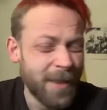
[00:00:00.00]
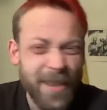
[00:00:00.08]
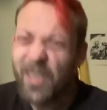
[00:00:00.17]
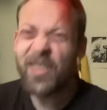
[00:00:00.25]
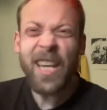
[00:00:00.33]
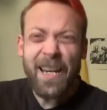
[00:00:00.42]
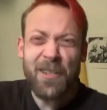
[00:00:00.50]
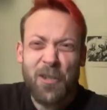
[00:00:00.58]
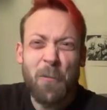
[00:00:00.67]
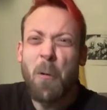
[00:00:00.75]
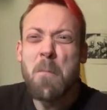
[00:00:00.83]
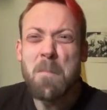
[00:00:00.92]

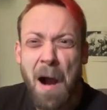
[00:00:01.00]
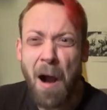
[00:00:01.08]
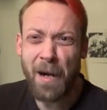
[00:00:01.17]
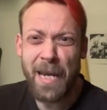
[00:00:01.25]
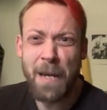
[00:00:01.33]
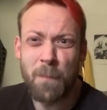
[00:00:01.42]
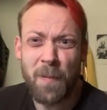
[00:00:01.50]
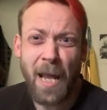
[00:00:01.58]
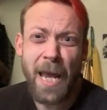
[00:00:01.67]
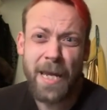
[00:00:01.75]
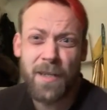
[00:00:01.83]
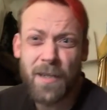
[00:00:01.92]
Sexual
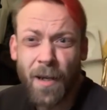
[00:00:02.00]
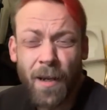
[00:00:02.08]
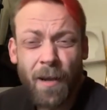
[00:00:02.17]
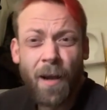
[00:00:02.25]
marketplace.